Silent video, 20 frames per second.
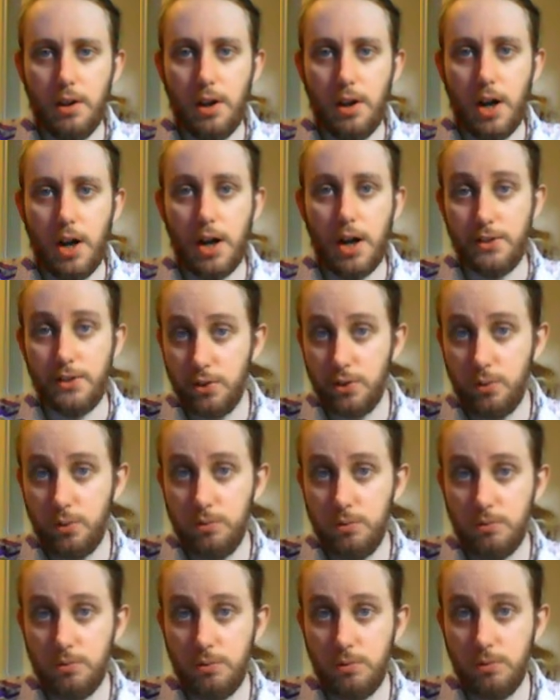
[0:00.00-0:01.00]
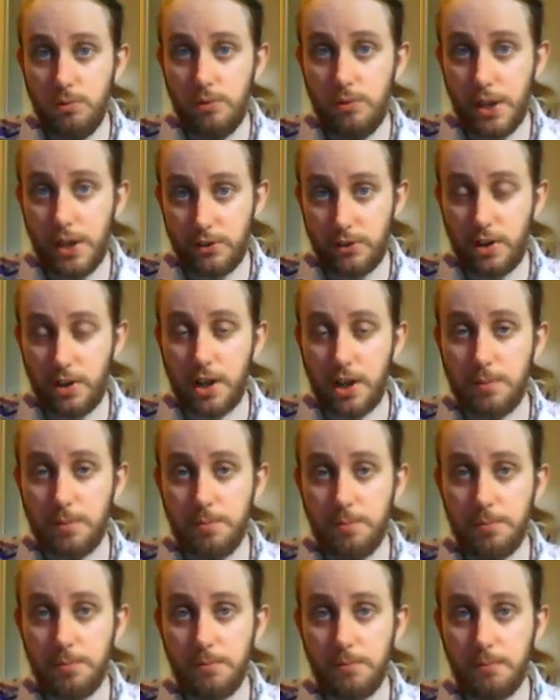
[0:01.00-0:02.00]
Until next time,
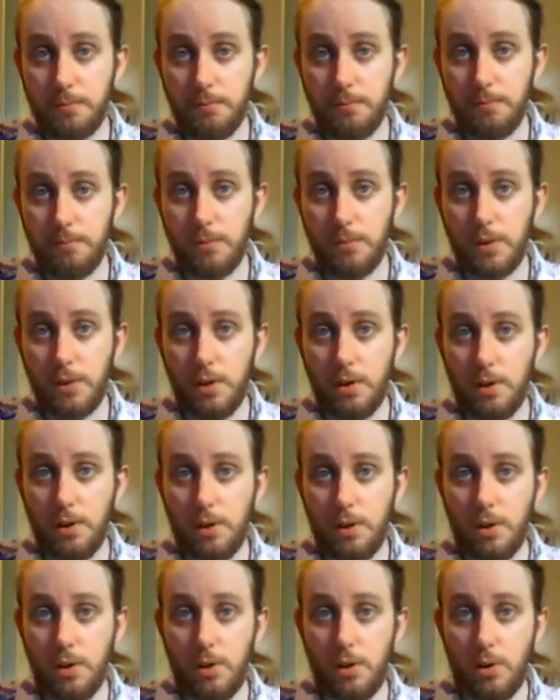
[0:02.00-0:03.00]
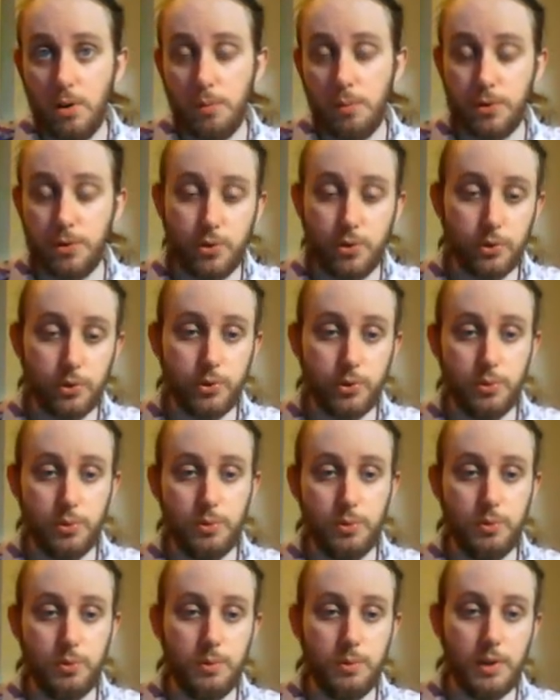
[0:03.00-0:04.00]
be sure
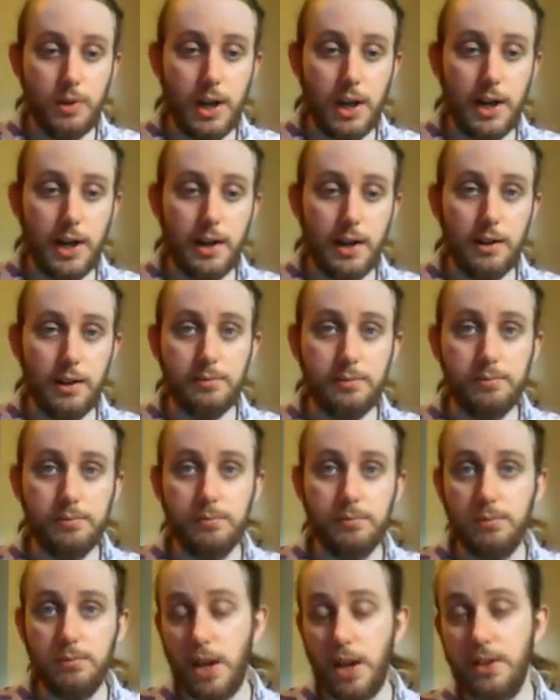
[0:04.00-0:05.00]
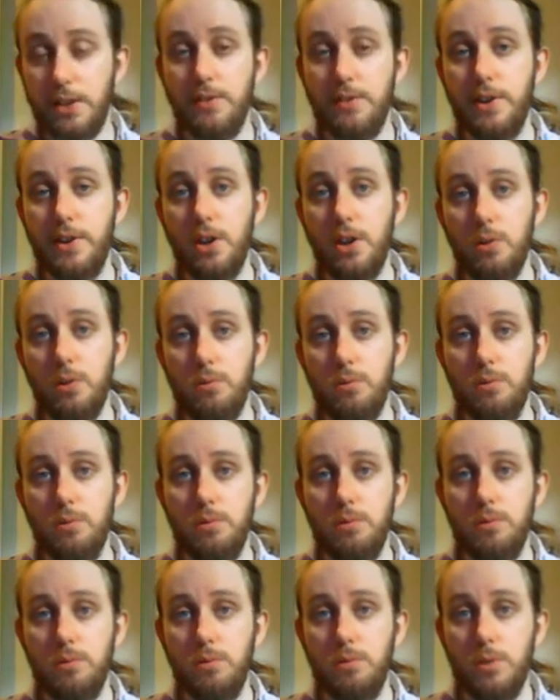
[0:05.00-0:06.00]
to like the video,
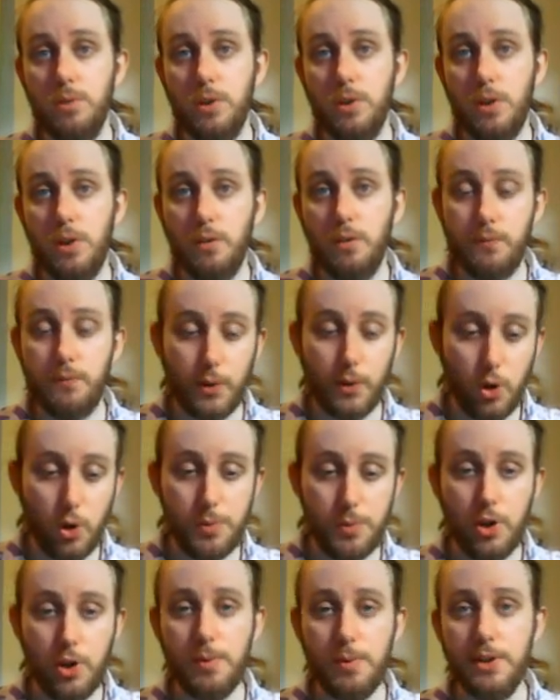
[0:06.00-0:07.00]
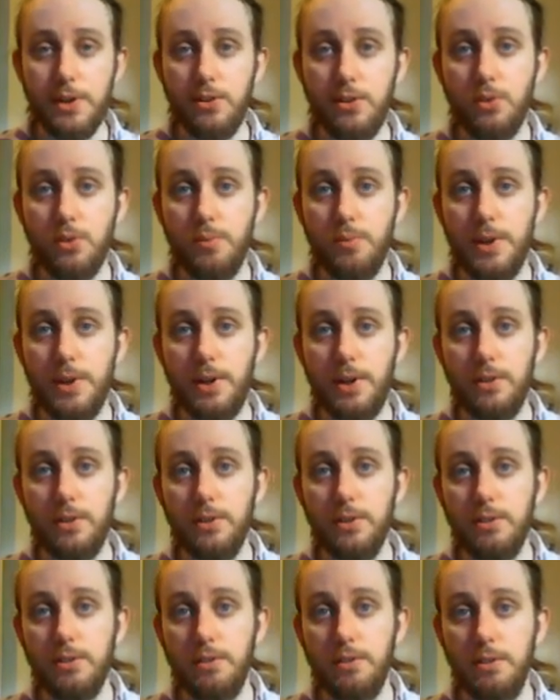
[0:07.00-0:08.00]
follow me on my social medias,
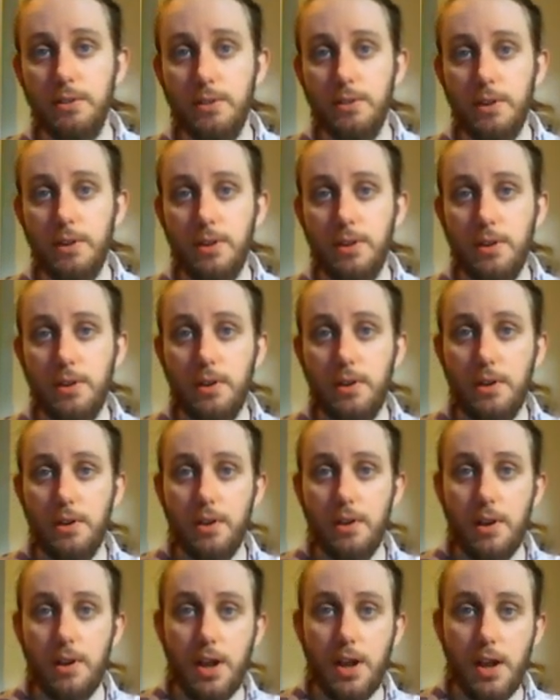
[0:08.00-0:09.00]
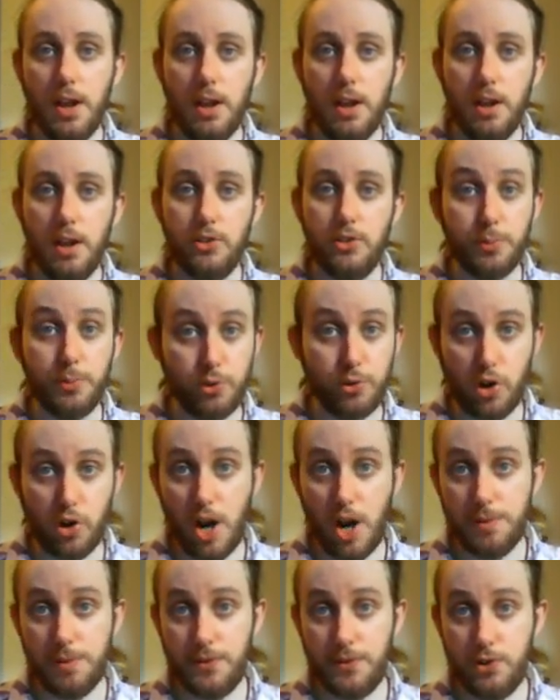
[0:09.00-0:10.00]

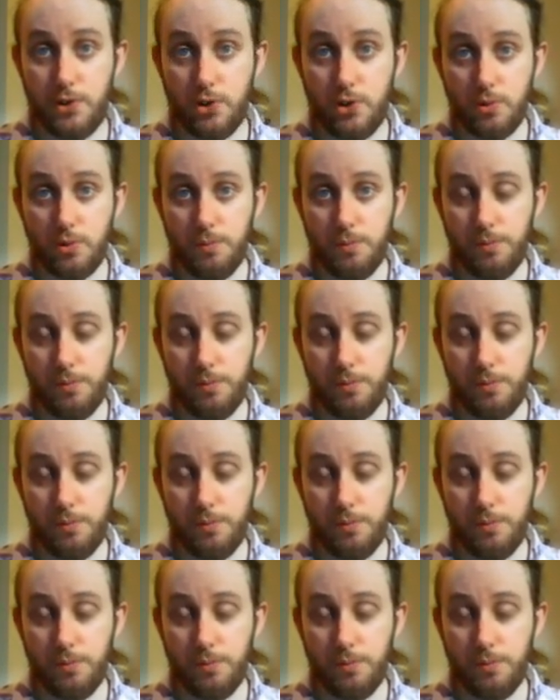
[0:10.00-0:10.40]
subscribe if you're new,